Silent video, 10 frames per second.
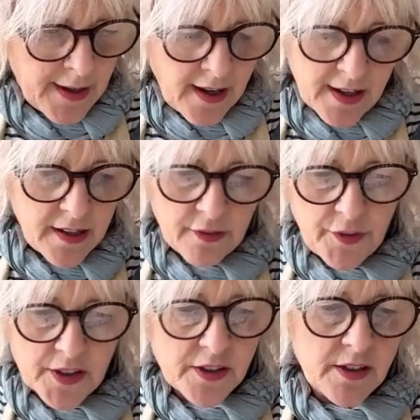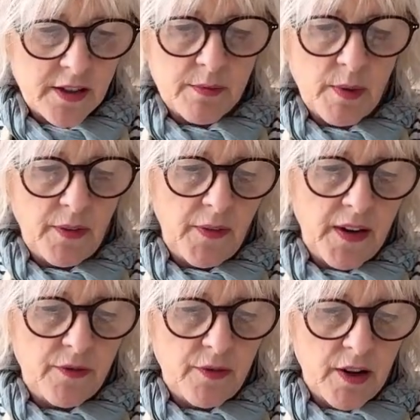I love this. This is my
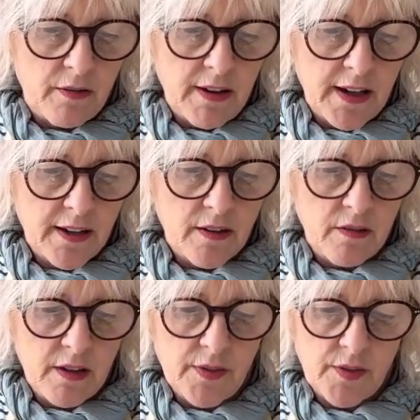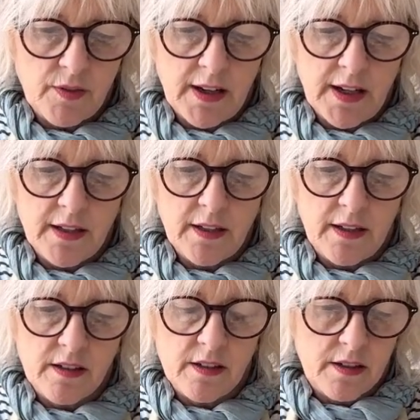favourite green. Olive green
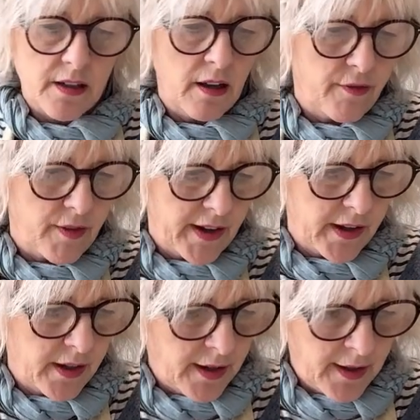is just lovely.